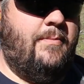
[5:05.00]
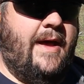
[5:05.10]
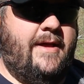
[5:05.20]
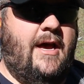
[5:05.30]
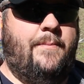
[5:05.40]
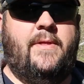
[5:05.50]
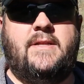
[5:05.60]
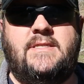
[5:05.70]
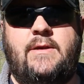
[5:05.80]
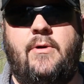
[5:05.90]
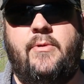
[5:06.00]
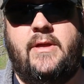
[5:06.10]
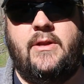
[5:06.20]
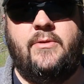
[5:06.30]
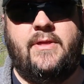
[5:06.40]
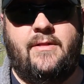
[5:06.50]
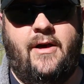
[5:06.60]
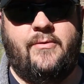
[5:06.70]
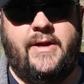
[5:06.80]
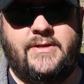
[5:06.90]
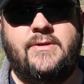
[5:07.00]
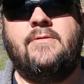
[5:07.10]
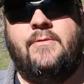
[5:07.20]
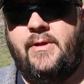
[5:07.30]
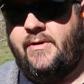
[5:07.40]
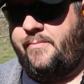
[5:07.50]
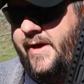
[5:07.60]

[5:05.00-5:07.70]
it back up and let's see what we can do with it long range. Be right